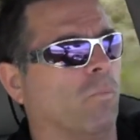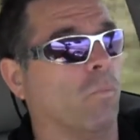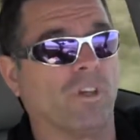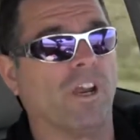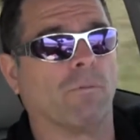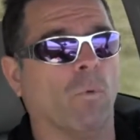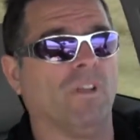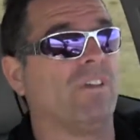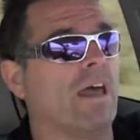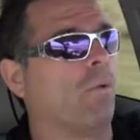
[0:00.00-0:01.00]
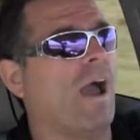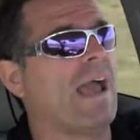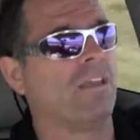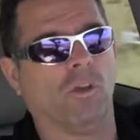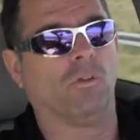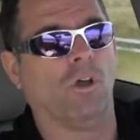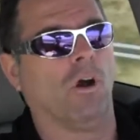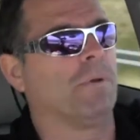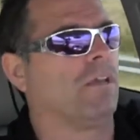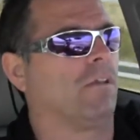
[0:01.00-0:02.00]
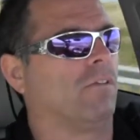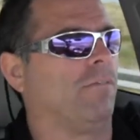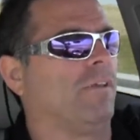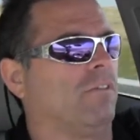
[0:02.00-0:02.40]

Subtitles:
whichever one's out of whack, you'll know, because if